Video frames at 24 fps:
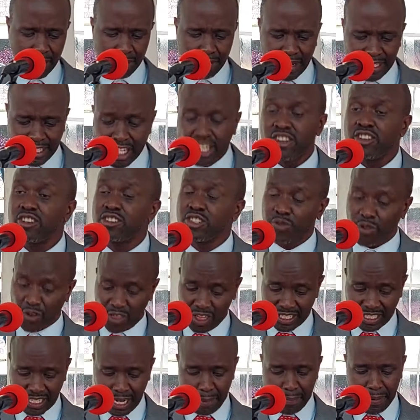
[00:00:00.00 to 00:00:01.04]
materials for
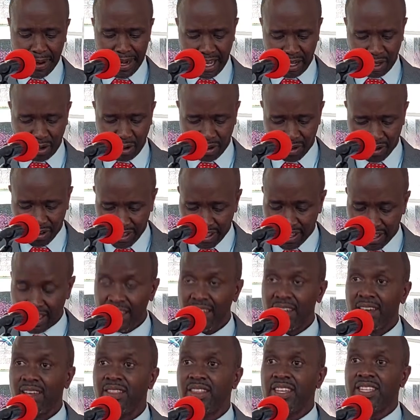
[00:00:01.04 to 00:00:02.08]
the tabernacle.
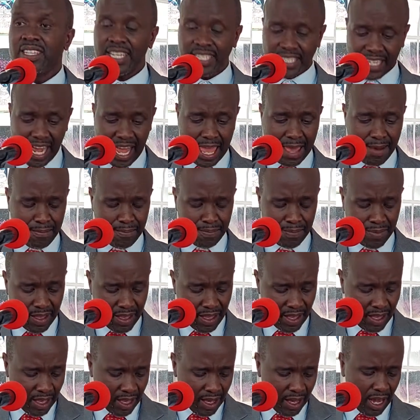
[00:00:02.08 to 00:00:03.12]
This is the time
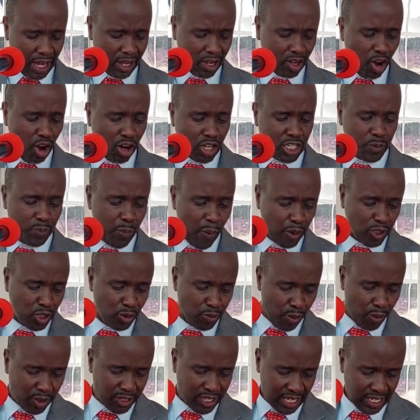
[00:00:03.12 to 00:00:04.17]
God spoke to
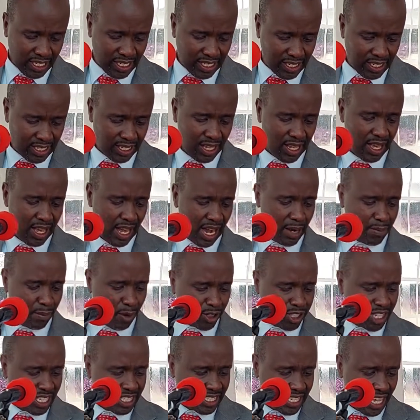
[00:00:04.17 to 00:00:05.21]
Moses, and
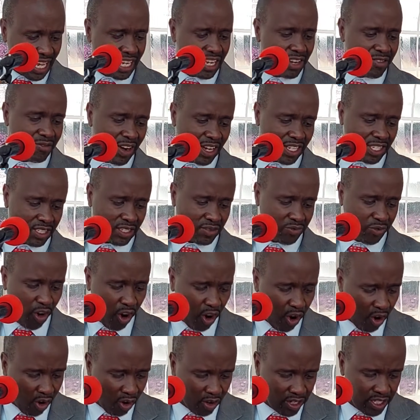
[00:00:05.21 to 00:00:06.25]
Moses said in verse
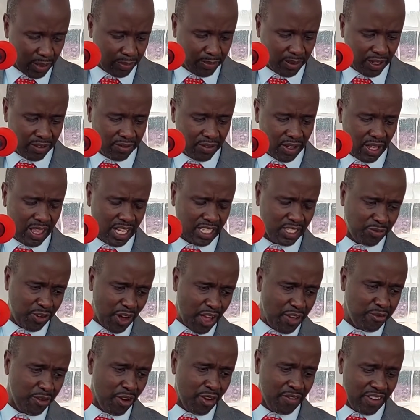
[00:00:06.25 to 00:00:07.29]
4, chapter
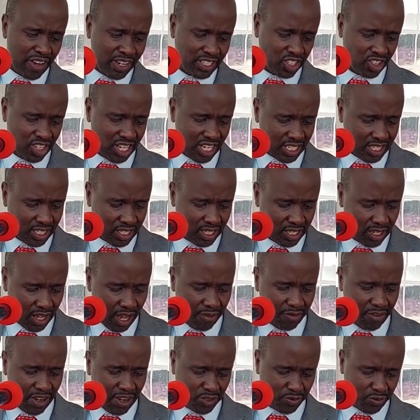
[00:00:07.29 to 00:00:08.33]
35 of Exodus,
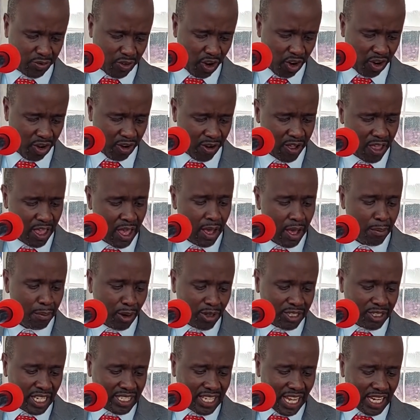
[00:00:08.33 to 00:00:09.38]
verse 4,
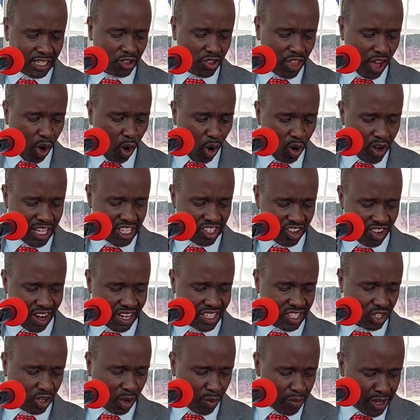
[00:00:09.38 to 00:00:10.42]
Moses said to the whole
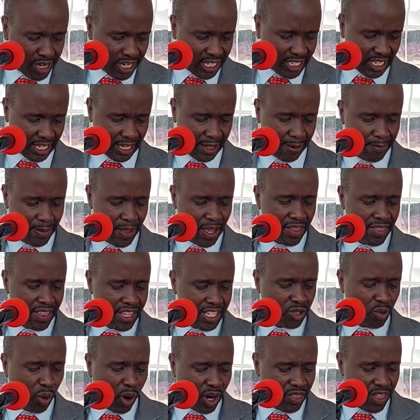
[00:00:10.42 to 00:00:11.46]
Israelite community,
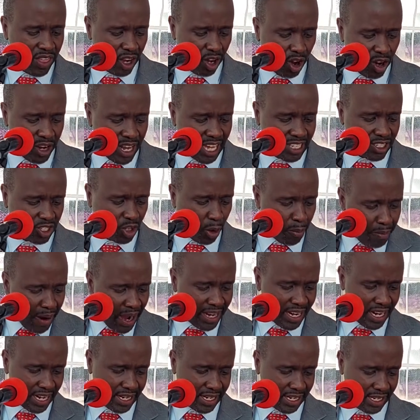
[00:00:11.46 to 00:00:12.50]
this is what the Lord has
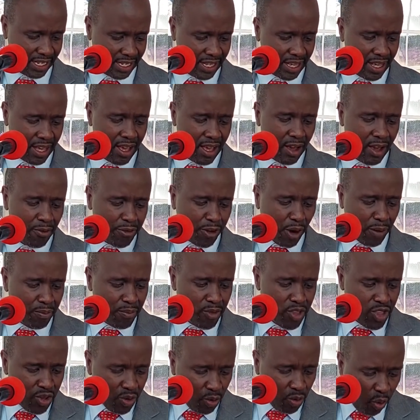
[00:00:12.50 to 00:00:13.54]
commanded.
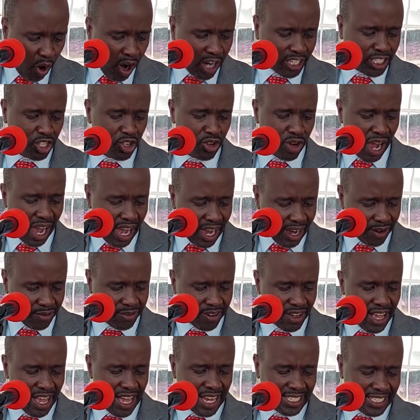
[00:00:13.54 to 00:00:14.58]
From what you
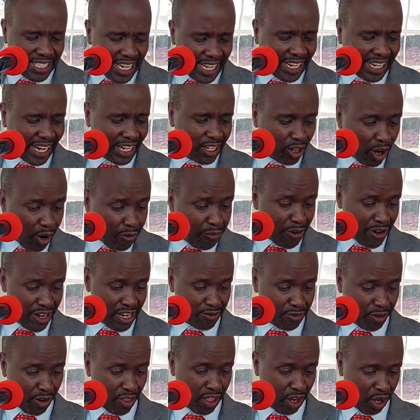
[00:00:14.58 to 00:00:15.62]
have, take an
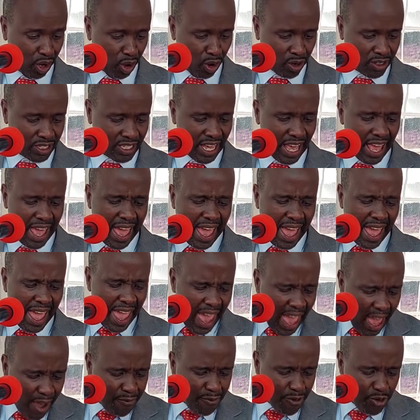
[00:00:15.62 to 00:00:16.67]
offering for the Lord.
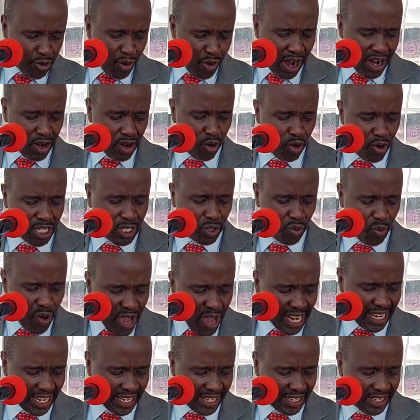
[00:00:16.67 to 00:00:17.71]
Everyone who is
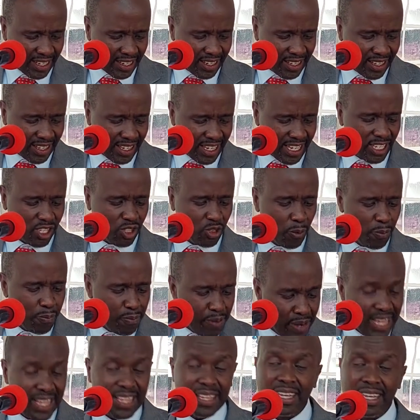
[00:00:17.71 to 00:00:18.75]
willing is to
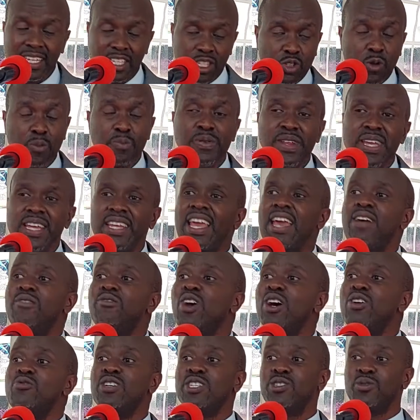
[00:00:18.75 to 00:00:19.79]
bring,
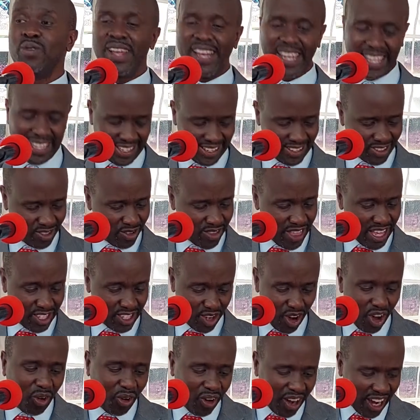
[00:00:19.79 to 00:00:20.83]
everyone who is willing, so there's
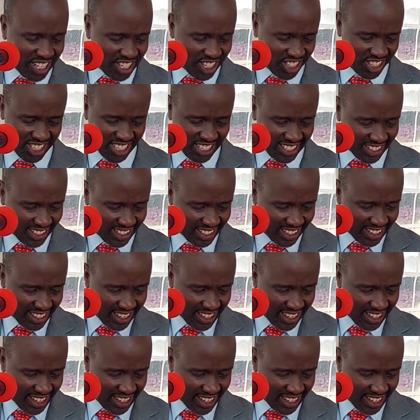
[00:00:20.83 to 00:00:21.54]
no coercion,